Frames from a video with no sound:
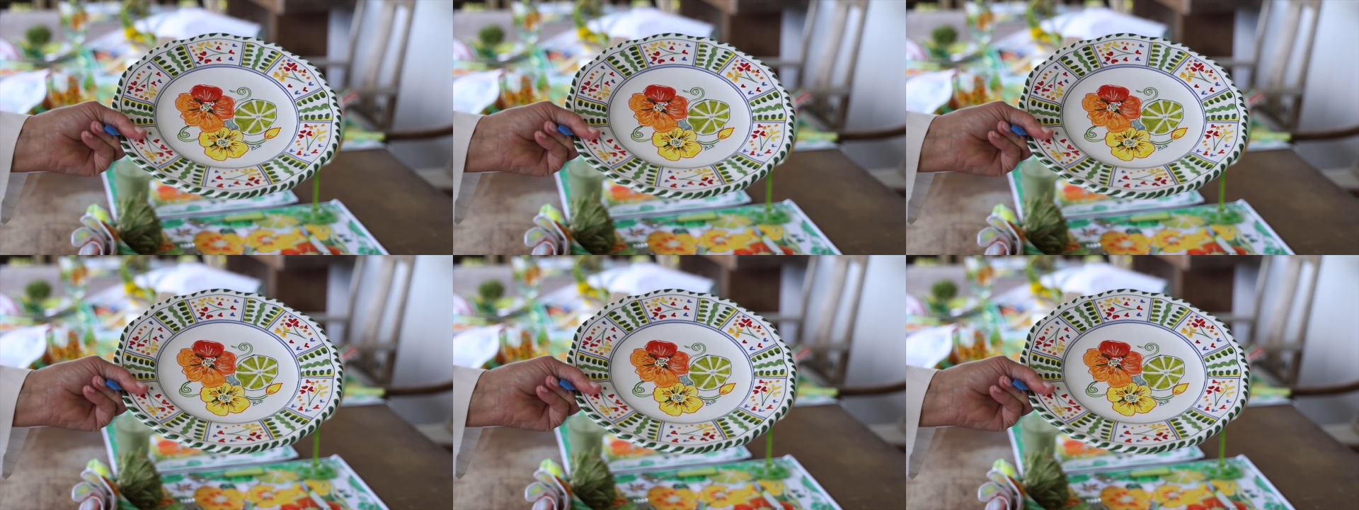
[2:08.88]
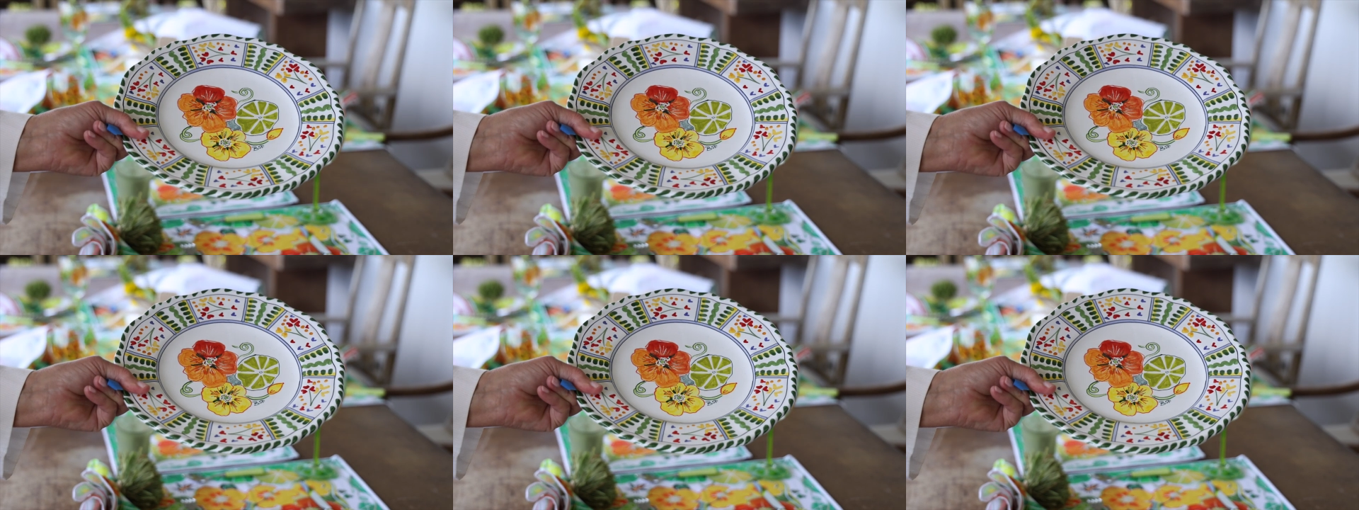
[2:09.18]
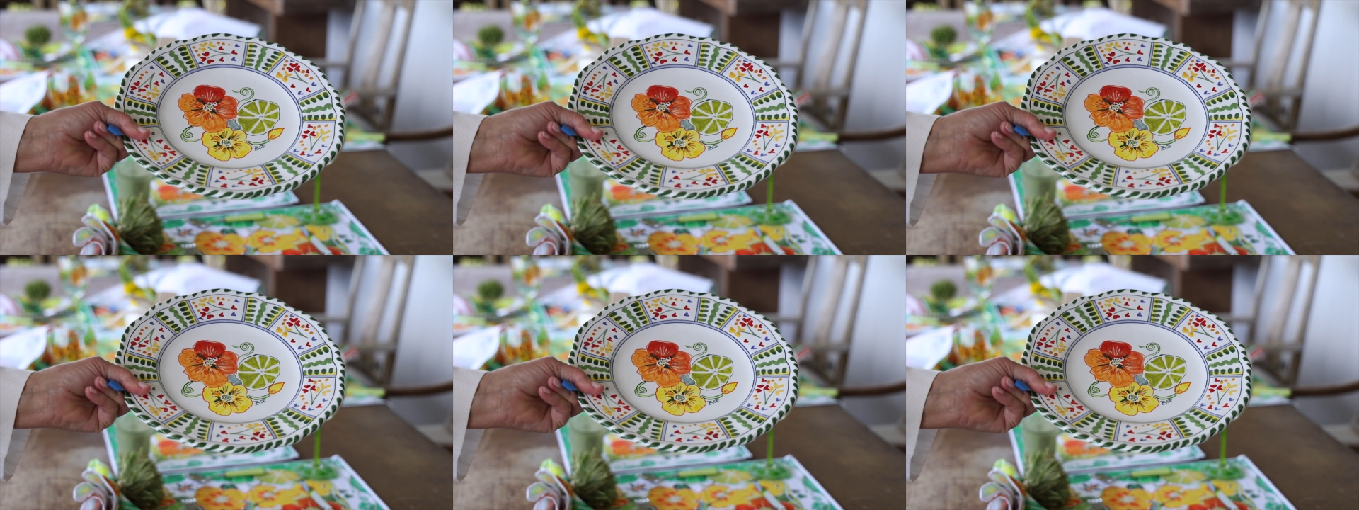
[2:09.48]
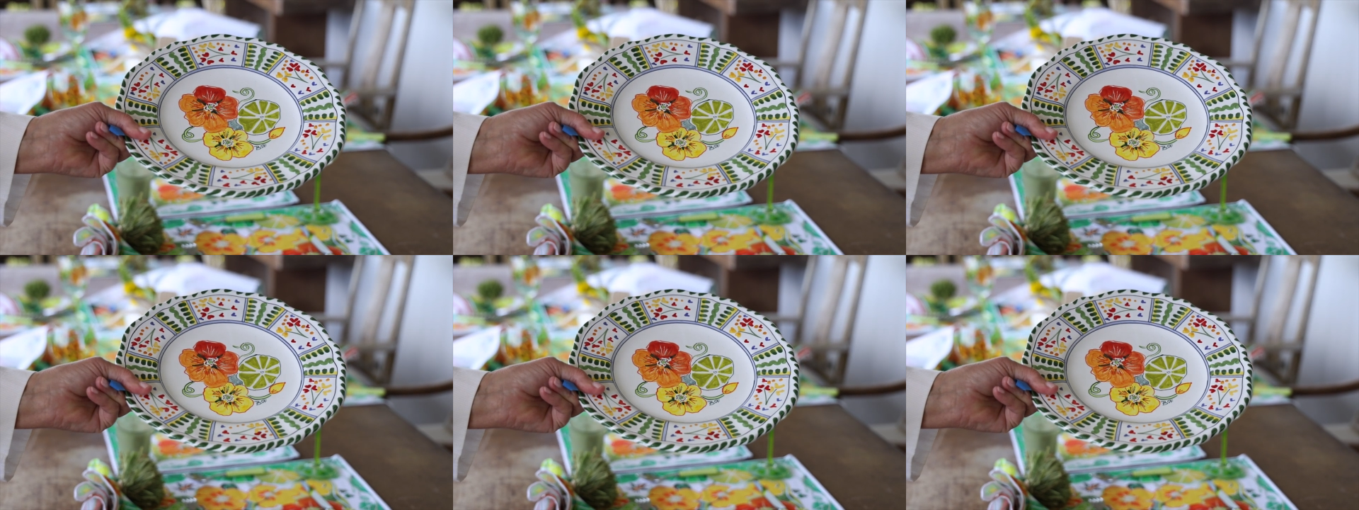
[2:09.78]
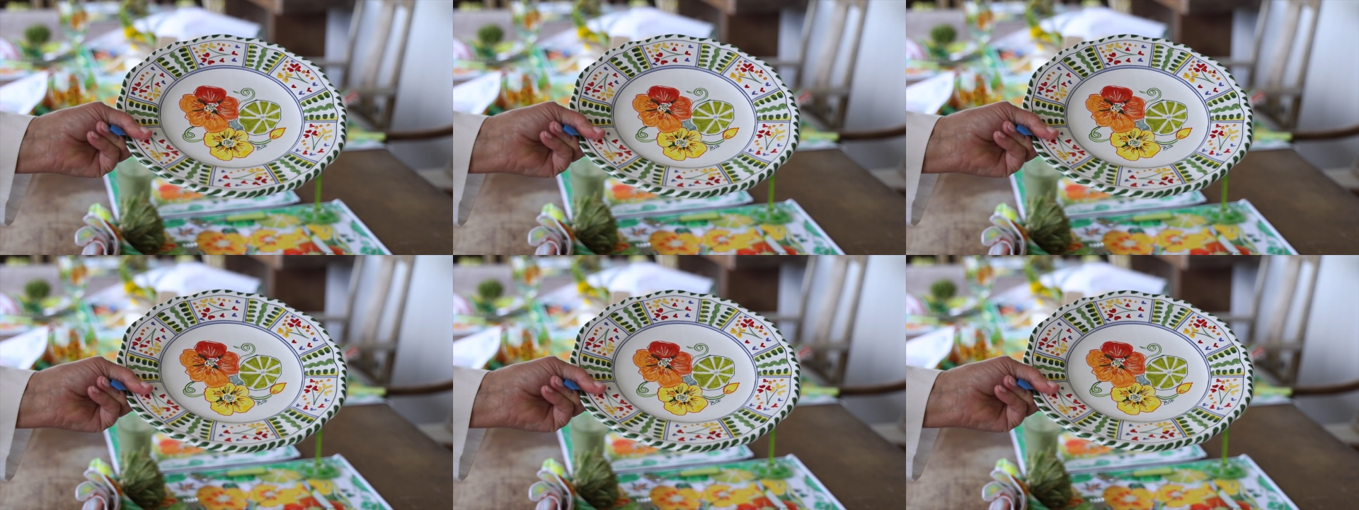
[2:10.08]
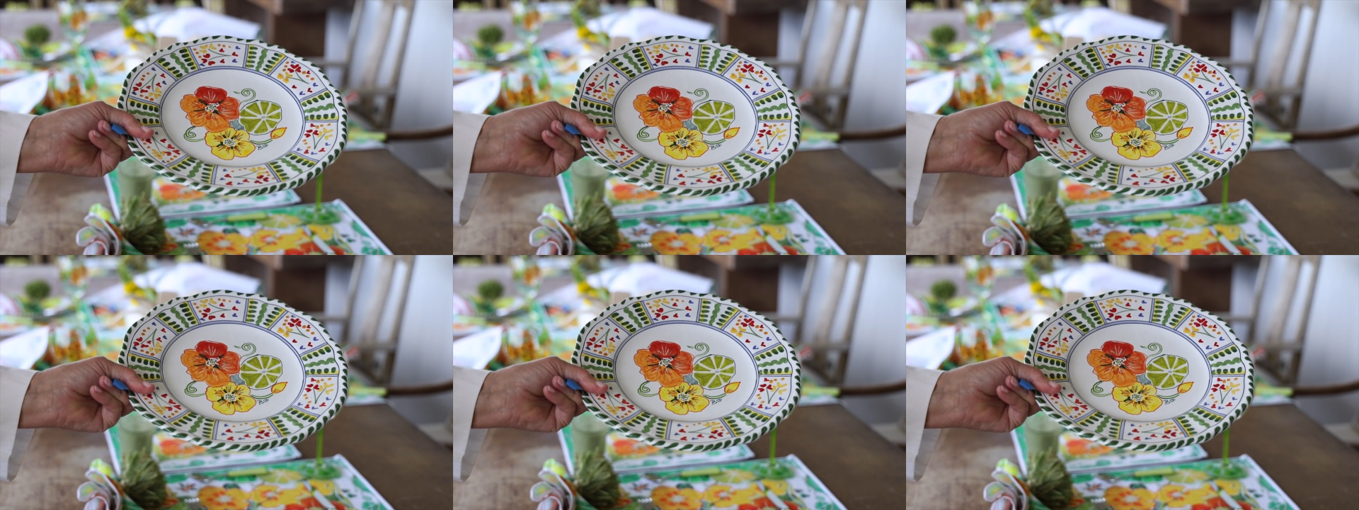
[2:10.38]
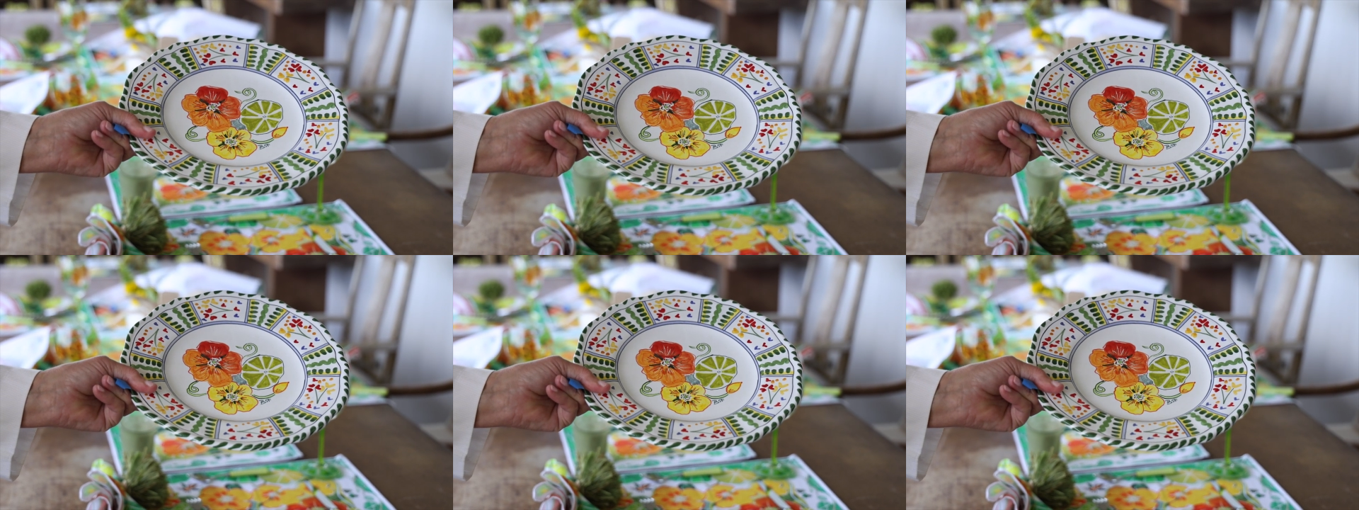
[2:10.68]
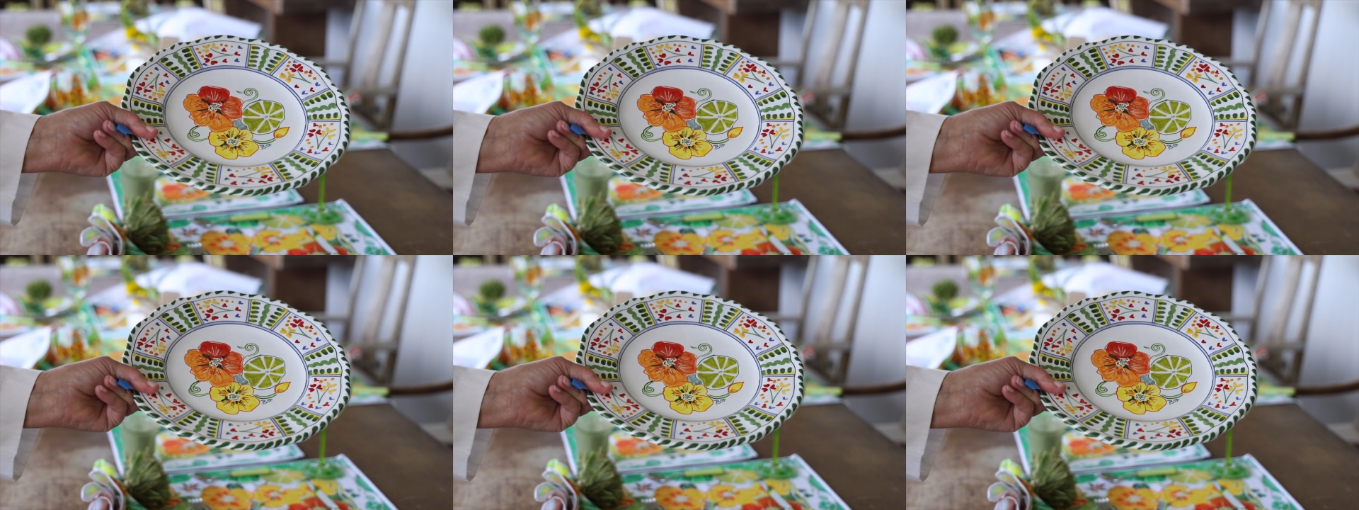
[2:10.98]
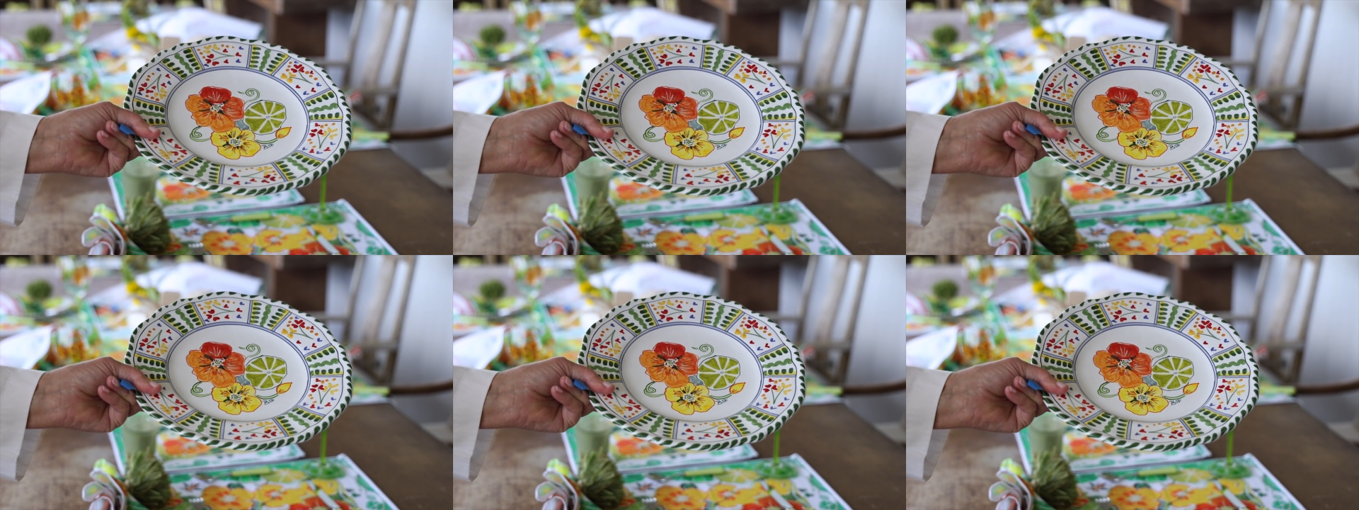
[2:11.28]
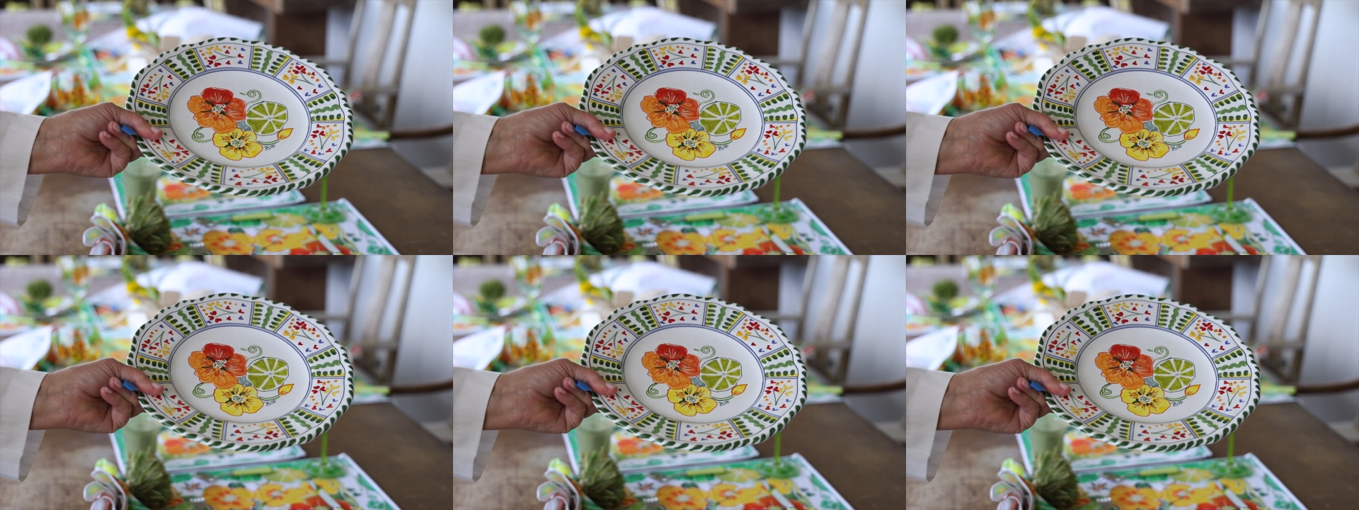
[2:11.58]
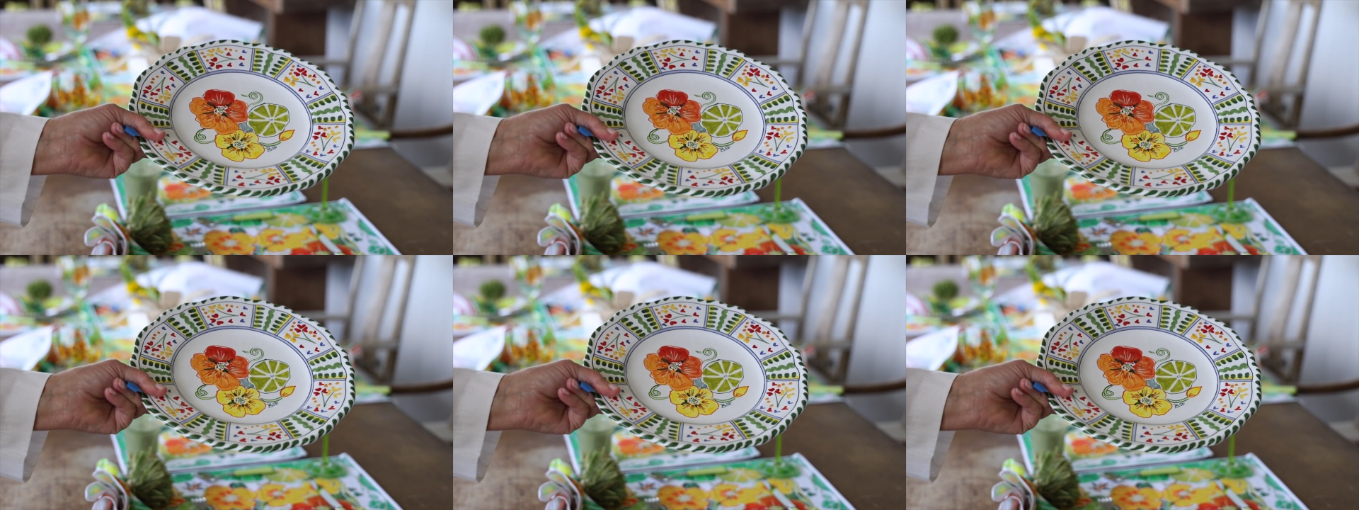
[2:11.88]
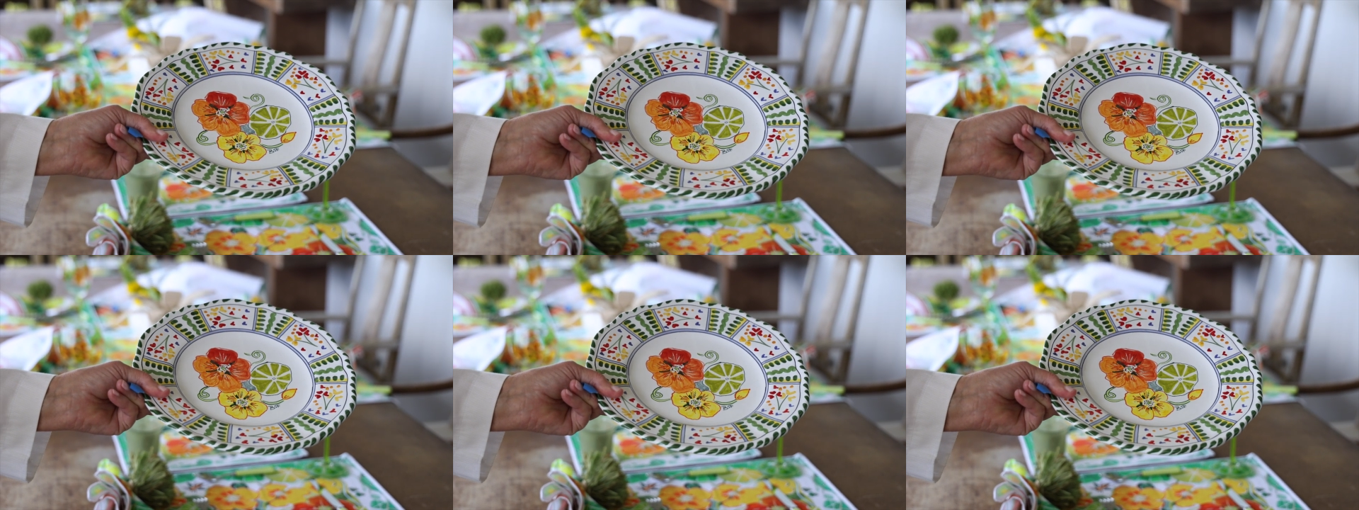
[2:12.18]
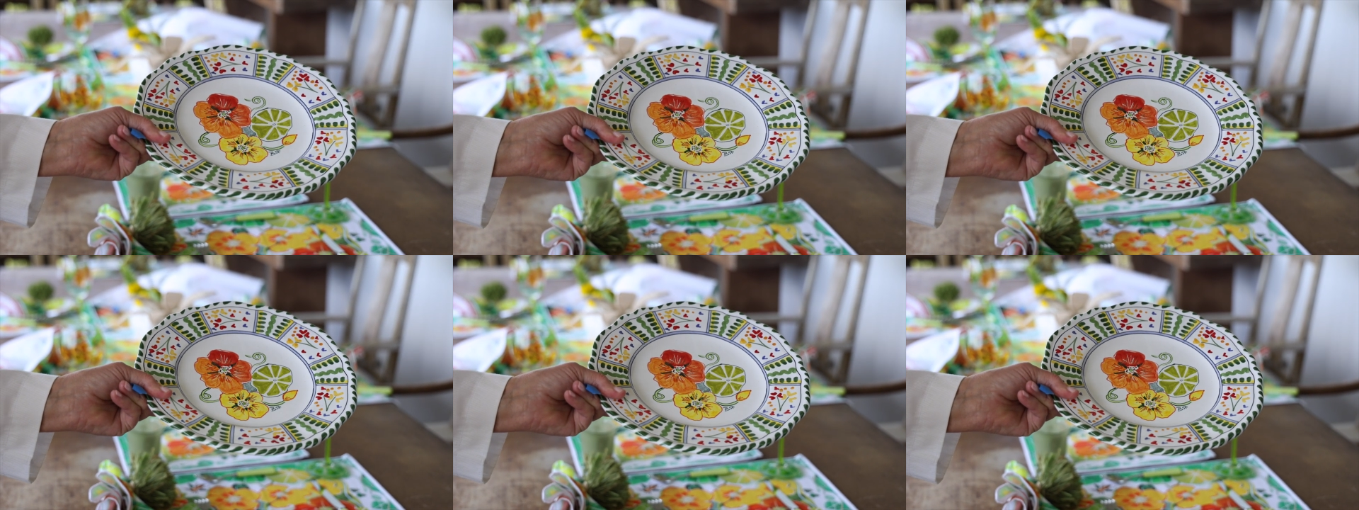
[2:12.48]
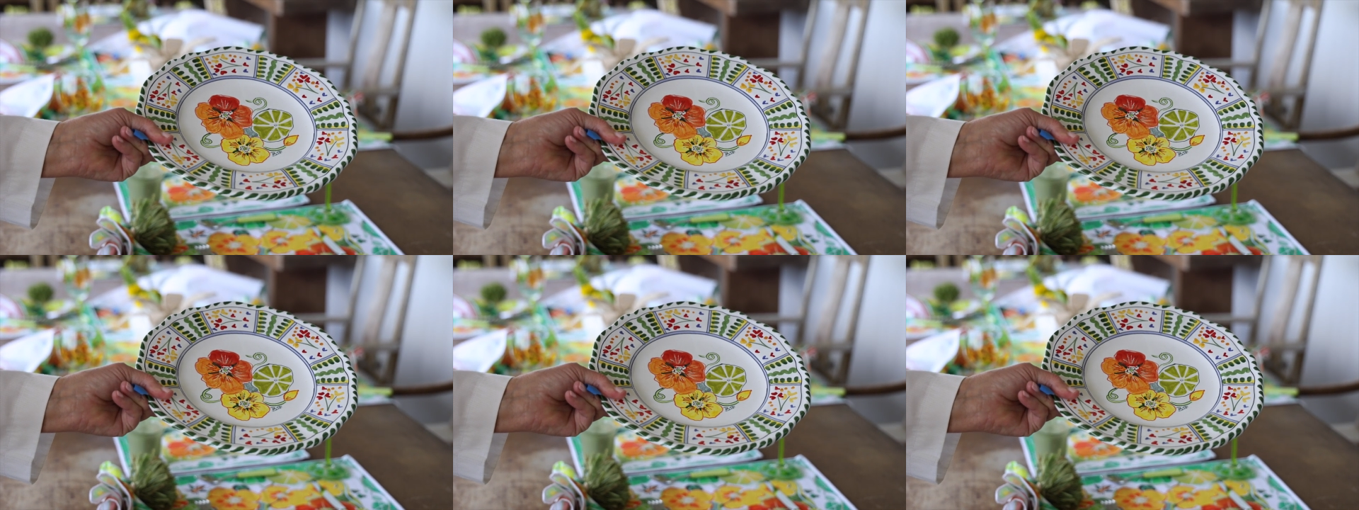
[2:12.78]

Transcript: [unreadable: no face in view]